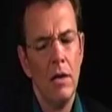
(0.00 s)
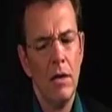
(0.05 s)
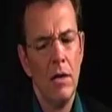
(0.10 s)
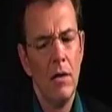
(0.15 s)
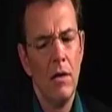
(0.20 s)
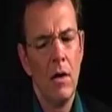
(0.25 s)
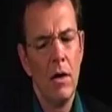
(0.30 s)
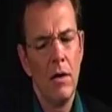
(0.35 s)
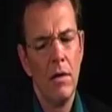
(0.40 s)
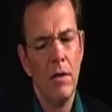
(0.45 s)
You
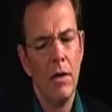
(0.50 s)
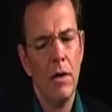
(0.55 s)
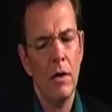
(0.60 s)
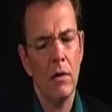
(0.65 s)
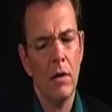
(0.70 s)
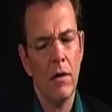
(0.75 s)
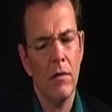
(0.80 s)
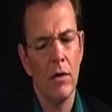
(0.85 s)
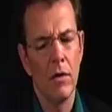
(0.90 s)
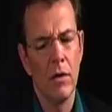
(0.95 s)
know, I don't think
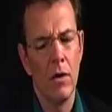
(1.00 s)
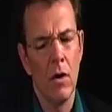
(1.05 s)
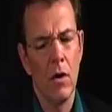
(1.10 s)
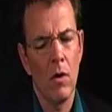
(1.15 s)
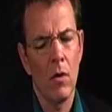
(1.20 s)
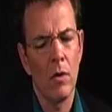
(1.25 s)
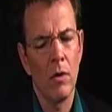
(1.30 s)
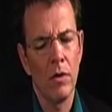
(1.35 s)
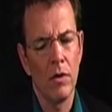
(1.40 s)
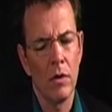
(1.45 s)
you ever
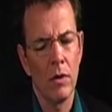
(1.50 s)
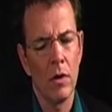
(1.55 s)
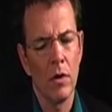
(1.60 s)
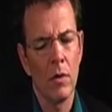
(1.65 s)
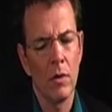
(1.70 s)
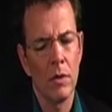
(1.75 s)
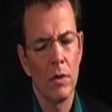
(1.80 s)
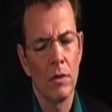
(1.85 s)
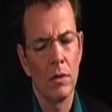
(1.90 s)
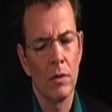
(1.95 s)
know when you
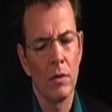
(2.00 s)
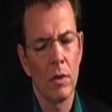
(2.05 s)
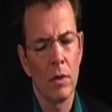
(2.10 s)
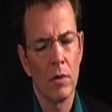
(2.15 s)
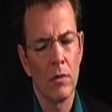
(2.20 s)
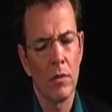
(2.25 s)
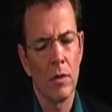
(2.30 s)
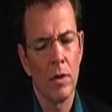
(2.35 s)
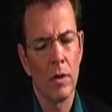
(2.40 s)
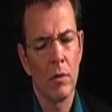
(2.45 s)
go into a
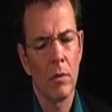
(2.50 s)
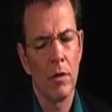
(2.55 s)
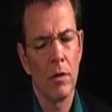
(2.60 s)
career